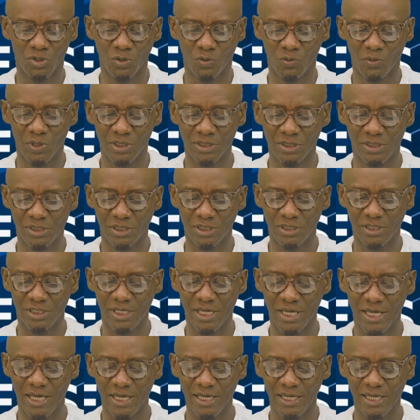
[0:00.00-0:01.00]
we're doing
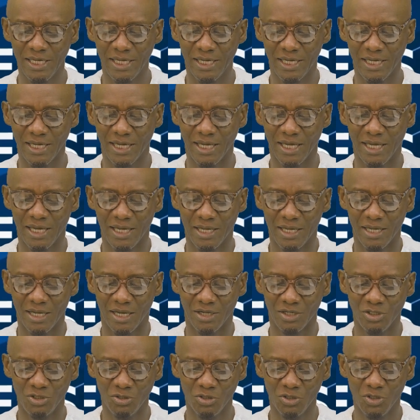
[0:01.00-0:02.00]
today,
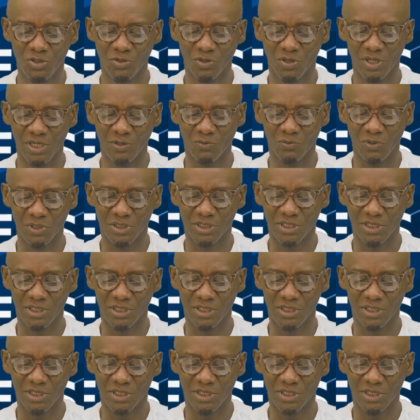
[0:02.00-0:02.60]
usually